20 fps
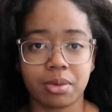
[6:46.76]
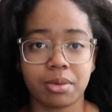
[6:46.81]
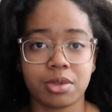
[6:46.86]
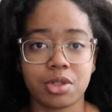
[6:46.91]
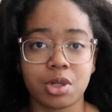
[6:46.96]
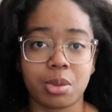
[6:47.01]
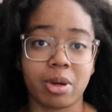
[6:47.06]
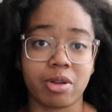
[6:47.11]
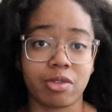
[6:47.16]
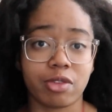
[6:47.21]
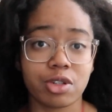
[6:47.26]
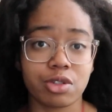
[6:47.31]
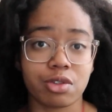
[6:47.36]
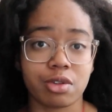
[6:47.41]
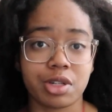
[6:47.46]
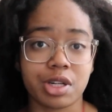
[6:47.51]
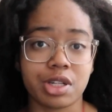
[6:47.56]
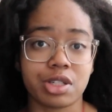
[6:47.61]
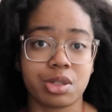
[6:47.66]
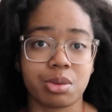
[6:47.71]
So my first
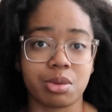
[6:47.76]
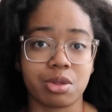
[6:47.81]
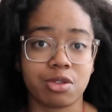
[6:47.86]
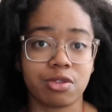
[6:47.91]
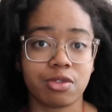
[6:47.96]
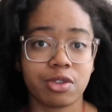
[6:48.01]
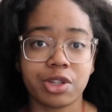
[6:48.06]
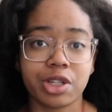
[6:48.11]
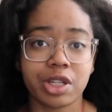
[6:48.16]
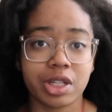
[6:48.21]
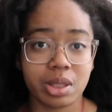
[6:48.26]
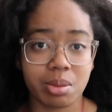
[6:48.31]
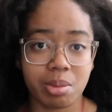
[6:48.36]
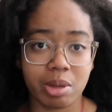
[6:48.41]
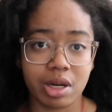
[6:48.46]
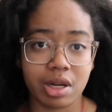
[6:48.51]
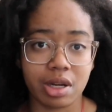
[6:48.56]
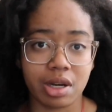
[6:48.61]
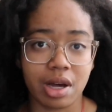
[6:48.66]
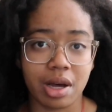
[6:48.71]
rotation was fully in the
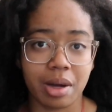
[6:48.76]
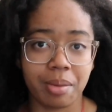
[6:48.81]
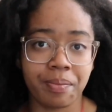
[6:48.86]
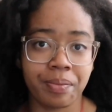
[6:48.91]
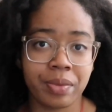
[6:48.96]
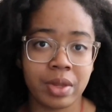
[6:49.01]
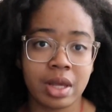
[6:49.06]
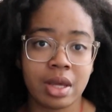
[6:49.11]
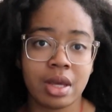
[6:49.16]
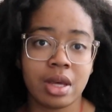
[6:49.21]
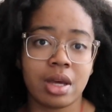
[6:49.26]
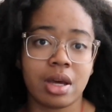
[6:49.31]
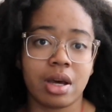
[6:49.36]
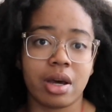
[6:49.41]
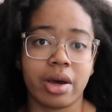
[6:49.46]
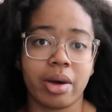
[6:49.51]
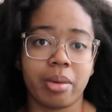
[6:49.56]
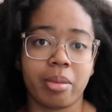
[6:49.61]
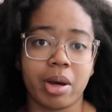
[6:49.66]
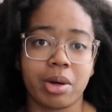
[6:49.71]
media lab.
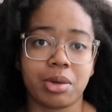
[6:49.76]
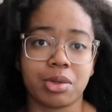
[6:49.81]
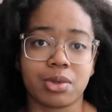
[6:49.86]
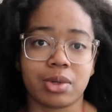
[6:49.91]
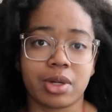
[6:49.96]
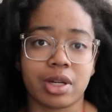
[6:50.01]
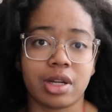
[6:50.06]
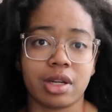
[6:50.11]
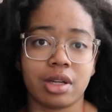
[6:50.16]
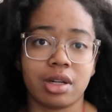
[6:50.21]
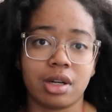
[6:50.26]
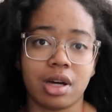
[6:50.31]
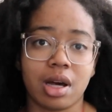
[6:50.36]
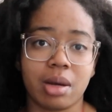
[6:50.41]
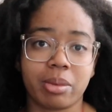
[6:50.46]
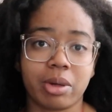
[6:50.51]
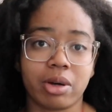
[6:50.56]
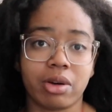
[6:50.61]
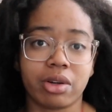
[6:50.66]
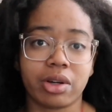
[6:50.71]
Um, I was working in a
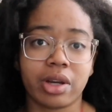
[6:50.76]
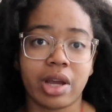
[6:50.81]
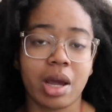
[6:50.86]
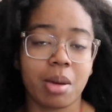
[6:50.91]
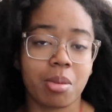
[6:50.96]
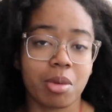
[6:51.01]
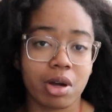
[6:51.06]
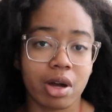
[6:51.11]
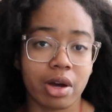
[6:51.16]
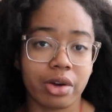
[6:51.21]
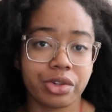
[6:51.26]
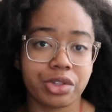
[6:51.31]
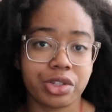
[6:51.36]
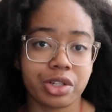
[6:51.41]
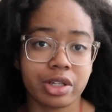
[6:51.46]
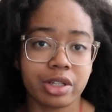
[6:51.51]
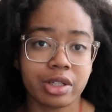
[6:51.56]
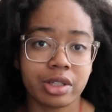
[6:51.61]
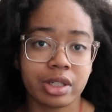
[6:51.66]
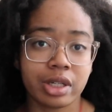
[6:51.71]
lab called Camera
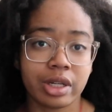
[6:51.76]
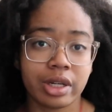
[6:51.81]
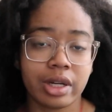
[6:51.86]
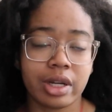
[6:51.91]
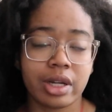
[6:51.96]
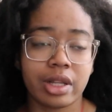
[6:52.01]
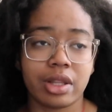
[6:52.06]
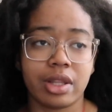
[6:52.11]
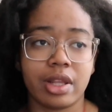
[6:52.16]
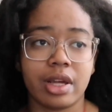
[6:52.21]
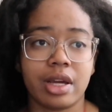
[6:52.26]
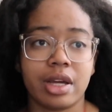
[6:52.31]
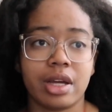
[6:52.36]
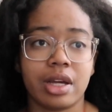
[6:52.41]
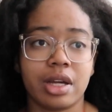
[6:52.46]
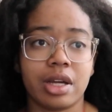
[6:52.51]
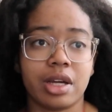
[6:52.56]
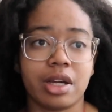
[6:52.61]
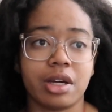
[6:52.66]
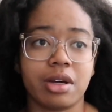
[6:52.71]
Culture.
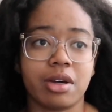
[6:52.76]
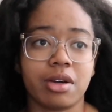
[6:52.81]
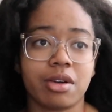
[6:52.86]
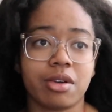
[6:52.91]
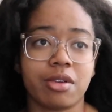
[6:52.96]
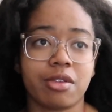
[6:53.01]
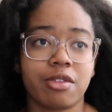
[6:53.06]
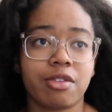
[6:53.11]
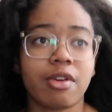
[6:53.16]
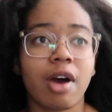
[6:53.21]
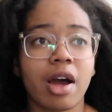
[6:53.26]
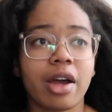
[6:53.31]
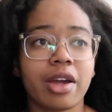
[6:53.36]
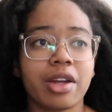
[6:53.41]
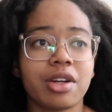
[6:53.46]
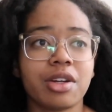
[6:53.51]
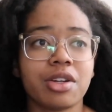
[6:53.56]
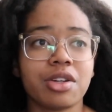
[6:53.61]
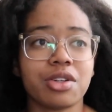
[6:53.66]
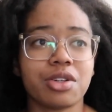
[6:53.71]
They
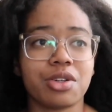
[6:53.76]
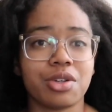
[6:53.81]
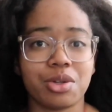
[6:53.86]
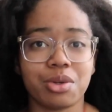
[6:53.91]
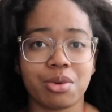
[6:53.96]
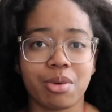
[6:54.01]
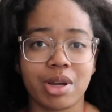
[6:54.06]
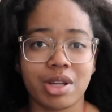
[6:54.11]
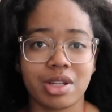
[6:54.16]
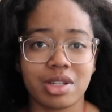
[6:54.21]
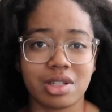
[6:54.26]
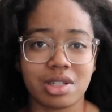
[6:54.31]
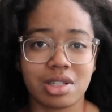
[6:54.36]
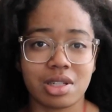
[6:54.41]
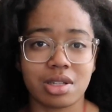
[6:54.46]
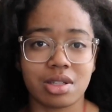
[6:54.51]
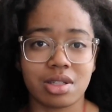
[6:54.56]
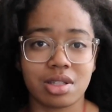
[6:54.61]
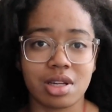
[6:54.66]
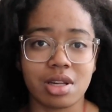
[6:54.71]
find new ways
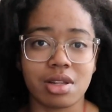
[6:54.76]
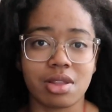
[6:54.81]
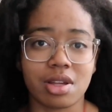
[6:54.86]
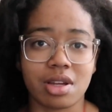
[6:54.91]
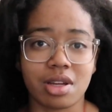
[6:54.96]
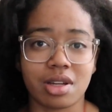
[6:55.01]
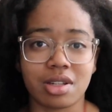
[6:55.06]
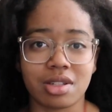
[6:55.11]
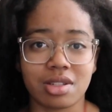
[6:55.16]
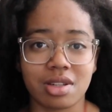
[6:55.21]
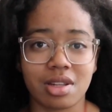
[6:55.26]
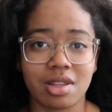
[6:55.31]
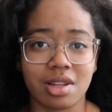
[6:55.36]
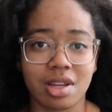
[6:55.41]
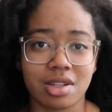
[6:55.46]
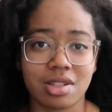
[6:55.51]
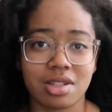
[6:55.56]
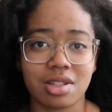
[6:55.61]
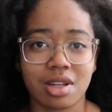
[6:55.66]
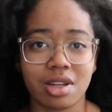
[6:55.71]
to see things and
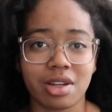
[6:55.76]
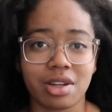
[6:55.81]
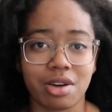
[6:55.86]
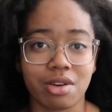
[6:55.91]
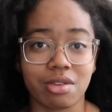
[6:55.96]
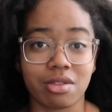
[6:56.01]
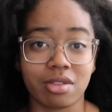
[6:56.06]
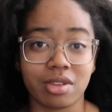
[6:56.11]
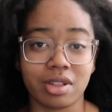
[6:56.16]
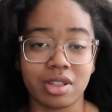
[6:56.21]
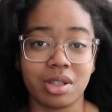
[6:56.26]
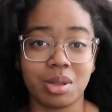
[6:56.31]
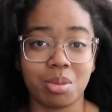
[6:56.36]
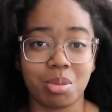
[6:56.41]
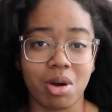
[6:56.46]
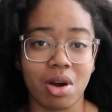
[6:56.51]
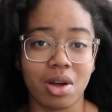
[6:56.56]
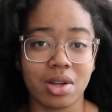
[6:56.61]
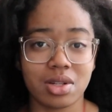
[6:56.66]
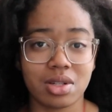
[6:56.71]
that's like a really
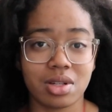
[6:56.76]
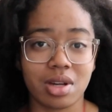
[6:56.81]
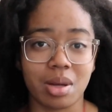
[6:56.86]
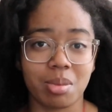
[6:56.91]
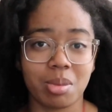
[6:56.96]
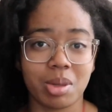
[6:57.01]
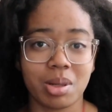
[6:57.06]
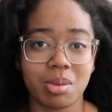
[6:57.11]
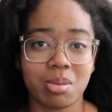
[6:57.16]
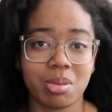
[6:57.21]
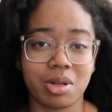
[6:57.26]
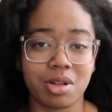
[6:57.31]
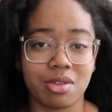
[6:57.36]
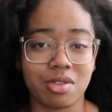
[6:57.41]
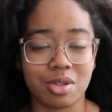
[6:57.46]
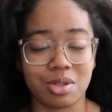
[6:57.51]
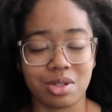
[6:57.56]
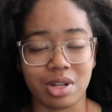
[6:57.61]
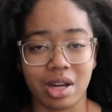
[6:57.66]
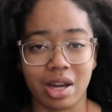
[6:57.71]
broad statement but if
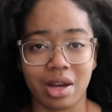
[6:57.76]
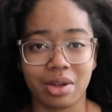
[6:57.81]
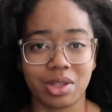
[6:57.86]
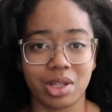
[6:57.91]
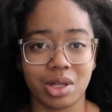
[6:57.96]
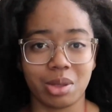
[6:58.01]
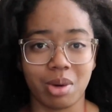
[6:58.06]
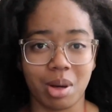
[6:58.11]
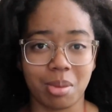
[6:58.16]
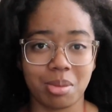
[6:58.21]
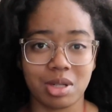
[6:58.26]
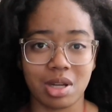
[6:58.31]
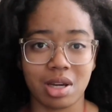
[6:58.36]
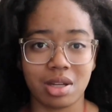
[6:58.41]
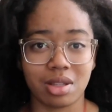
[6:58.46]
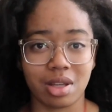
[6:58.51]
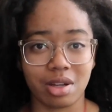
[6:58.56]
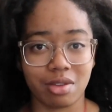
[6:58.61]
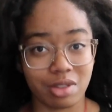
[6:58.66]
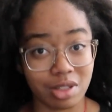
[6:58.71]
you check out their
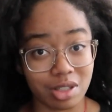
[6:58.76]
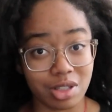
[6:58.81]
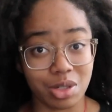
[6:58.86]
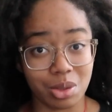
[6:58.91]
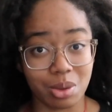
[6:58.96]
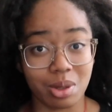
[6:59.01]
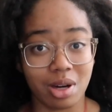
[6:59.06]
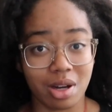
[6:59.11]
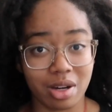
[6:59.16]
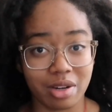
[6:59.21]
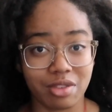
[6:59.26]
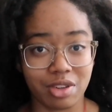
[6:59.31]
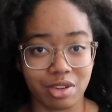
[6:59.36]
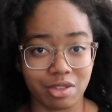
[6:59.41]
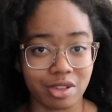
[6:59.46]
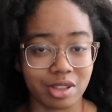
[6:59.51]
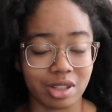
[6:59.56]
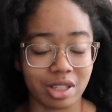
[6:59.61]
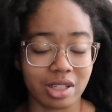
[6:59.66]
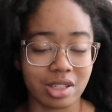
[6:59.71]
website they really do a lot of
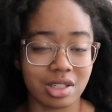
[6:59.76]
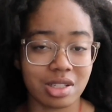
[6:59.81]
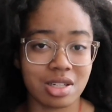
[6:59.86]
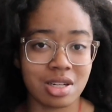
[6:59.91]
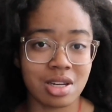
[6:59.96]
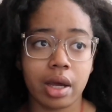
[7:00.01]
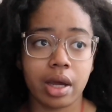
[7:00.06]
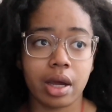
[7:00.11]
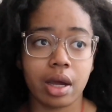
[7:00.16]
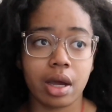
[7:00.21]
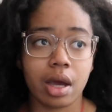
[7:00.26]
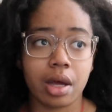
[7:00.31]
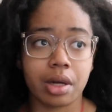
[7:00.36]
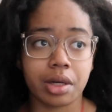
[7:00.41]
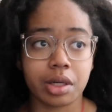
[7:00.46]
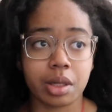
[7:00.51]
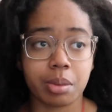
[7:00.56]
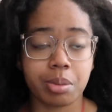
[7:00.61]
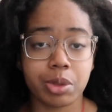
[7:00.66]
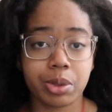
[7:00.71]
different things. I
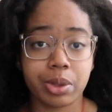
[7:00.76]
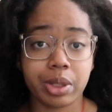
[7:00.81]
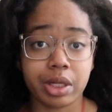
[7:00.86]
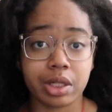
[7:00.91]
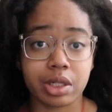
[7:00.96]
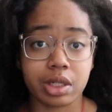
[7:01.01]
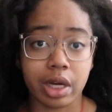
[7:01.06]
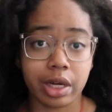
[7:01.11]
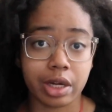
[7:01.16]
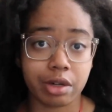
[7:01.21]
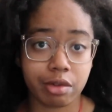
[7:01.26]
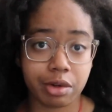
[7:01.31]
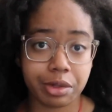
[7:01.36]
ended up doing a second